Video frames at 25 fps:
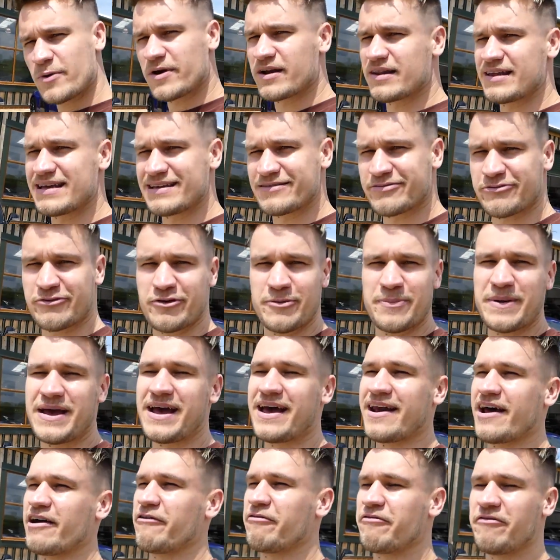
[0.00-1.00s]
one of these for a bit
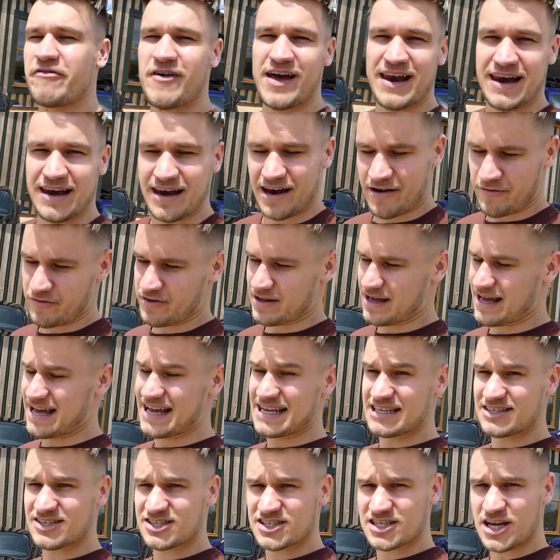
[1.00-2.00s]
and I fell in love with it.
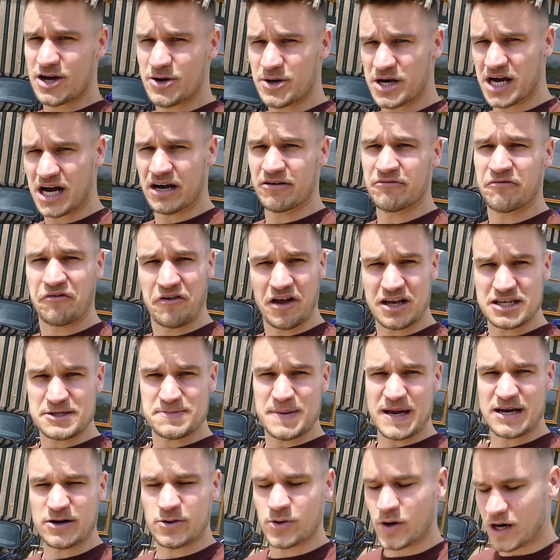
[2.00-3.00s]
It's so comfy, I
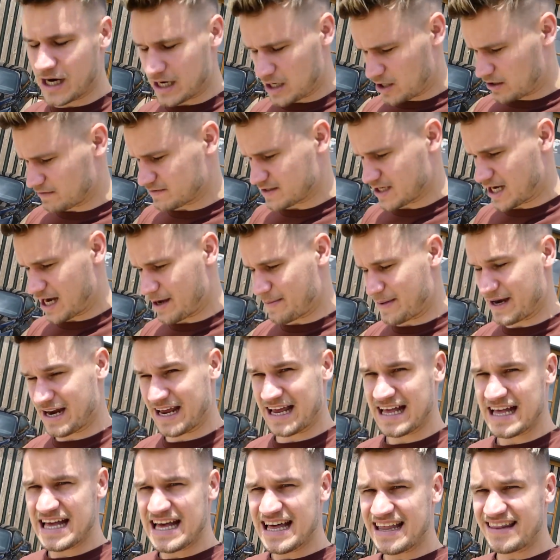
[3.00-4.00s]
spent quite a lot of time in
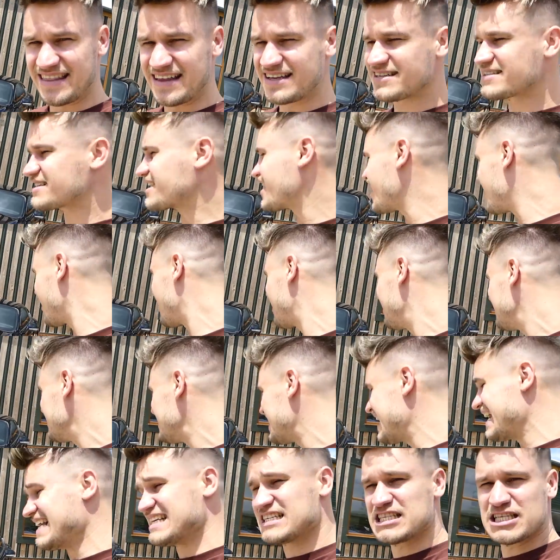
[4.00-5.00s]
it. This car
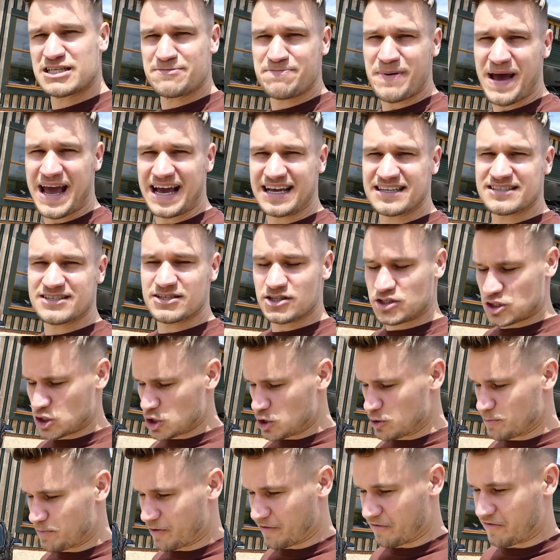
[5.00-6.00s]
is spec'd
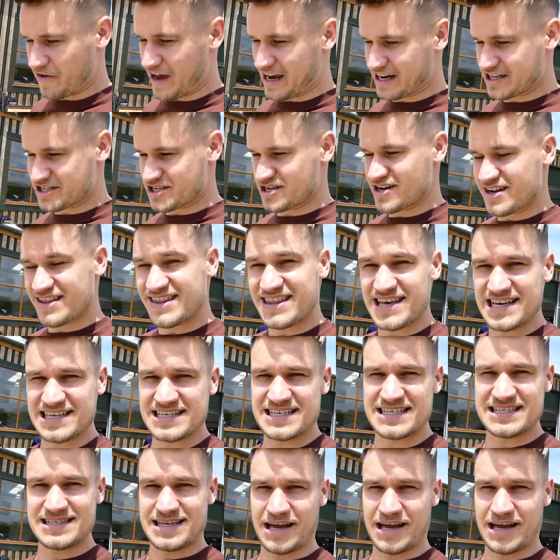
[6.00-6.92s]
to perfection and this is